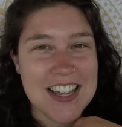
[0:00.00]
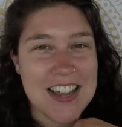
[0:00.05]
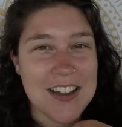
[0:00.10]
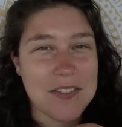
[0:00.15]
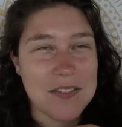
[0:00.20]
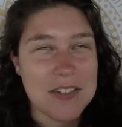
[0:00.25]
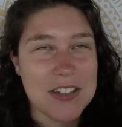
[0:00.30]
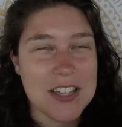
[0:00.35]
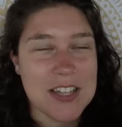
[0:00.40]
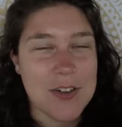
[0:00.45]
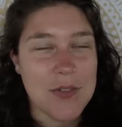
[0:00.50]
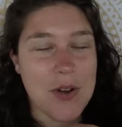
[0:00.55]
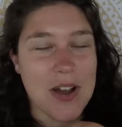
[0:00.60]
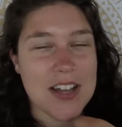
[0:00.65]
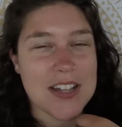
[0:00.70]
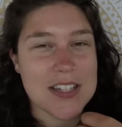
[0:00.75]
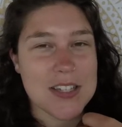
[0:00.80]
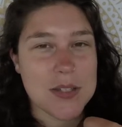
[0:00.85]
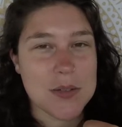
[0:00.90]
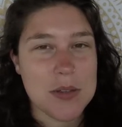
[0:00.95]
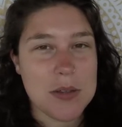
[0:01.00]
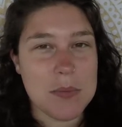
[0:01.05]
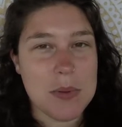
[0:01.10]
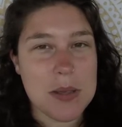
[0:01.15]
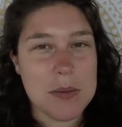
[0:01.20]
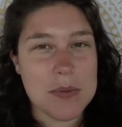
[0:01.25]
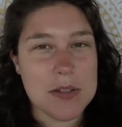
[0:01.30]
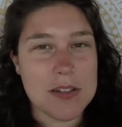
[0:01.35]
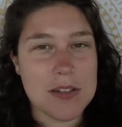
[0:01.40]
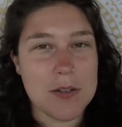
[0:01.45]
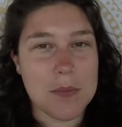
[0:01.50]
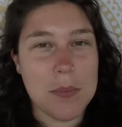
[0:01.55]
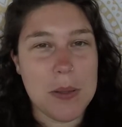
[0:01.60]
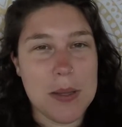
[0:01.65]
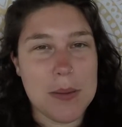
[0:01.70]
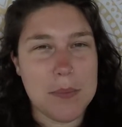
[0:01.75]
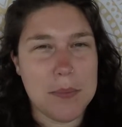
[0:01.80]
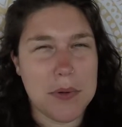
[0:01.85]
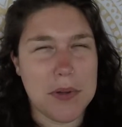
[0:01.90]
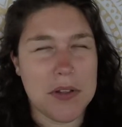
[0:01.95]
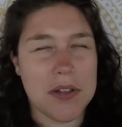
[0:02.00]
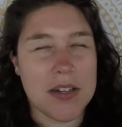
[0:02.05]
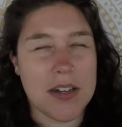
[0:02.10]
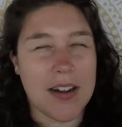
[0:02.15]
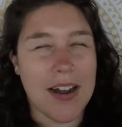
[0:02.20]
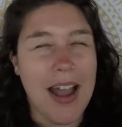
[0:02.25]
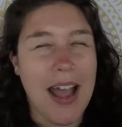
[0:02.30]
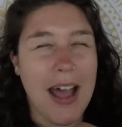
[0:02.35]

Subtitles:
I really want a sweet baby little pit bull in our